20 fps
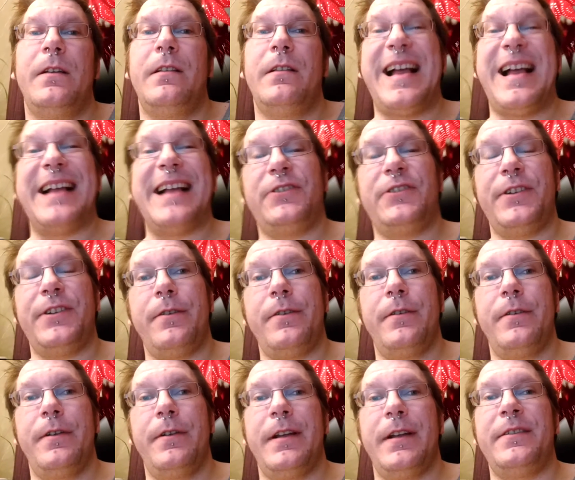last
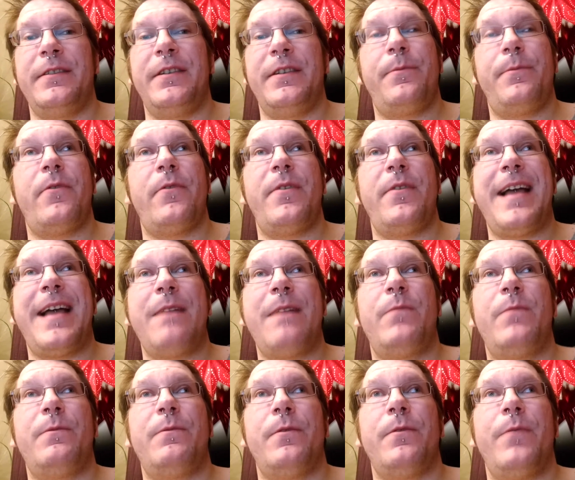year. And the year before
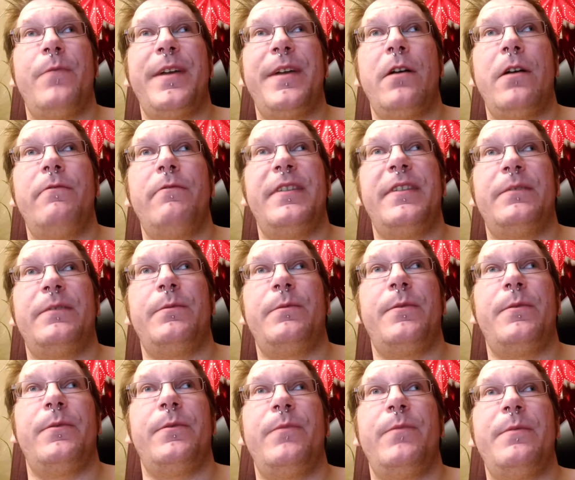that, we were way over this.
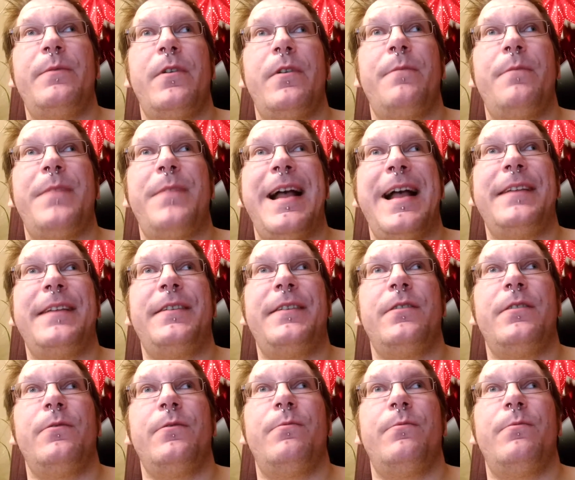We were up at,